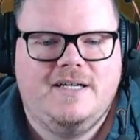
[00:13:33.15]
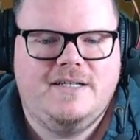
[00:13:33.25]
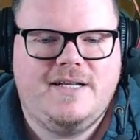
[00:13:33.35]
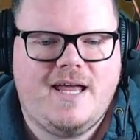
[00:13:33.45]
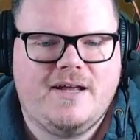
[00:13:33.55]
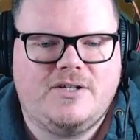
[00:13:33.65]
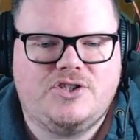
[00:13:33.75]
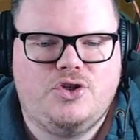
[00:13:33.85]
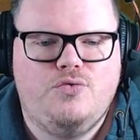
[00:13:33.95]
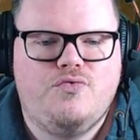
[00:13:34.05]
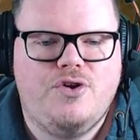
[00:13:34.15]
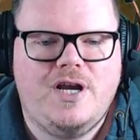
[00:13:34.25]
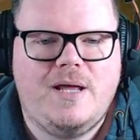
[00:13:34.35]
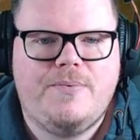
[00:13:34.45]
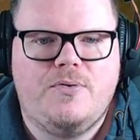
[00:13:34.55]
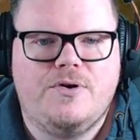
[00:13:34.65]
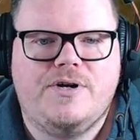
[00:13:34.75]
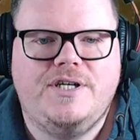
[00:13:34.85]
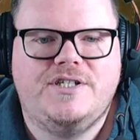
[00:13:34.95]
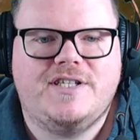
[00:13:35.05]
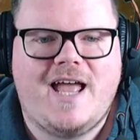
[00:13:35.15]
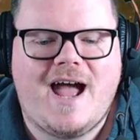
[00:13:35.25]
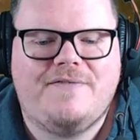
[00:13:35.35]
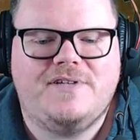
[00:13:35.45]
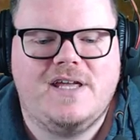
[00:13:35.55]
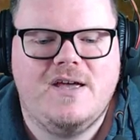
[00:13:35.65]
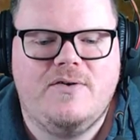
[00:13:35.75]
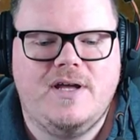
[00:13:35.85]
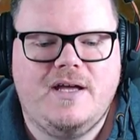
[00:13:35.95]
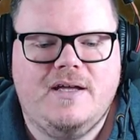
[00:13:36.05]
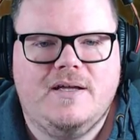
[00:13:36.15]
Now they've got 2 really important creatures they have to kill here.